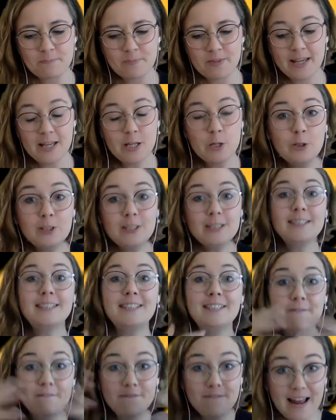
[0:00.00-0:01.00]
In order to
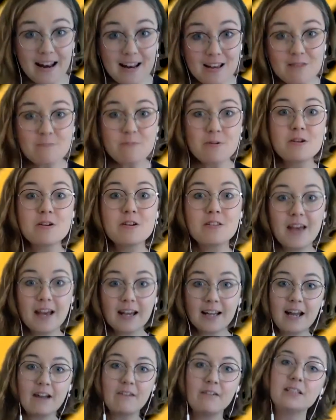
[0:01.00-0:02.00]
develop
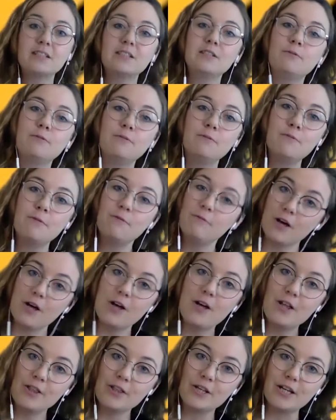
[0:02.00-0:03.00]
that character
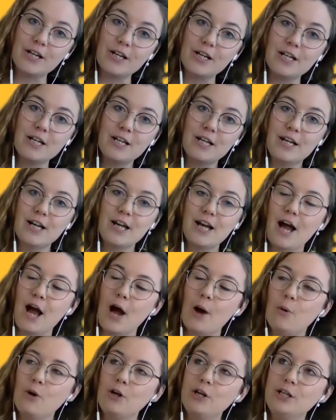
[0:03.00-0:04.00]
further,
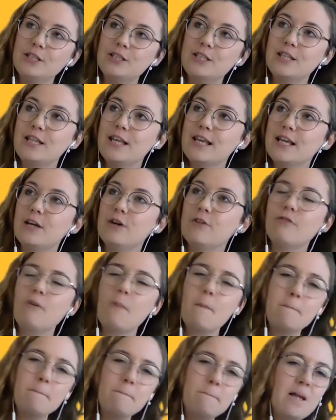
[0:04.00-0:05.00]
I want you to think of
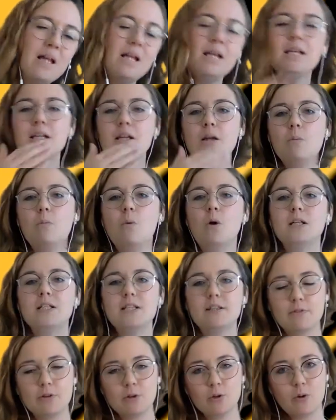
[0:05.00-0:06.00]
1,000,001
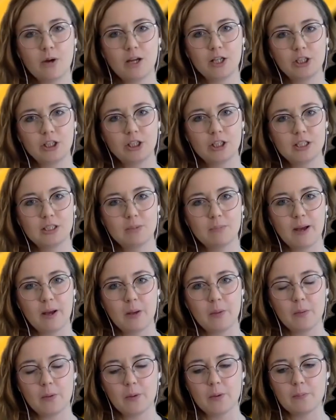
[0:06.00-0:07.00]
different questions
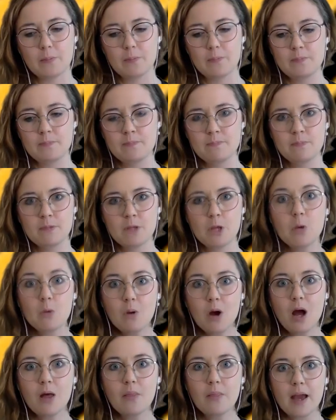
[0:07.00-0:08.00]
about them. Who
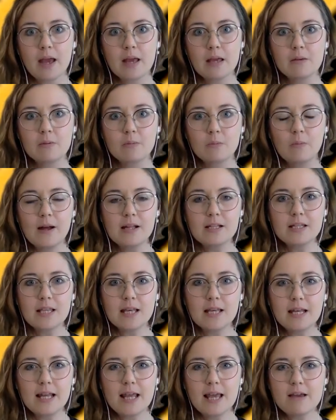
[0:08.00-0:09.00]
are they? Where do
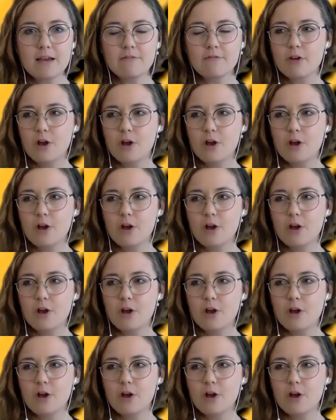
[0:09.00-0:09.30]
they live?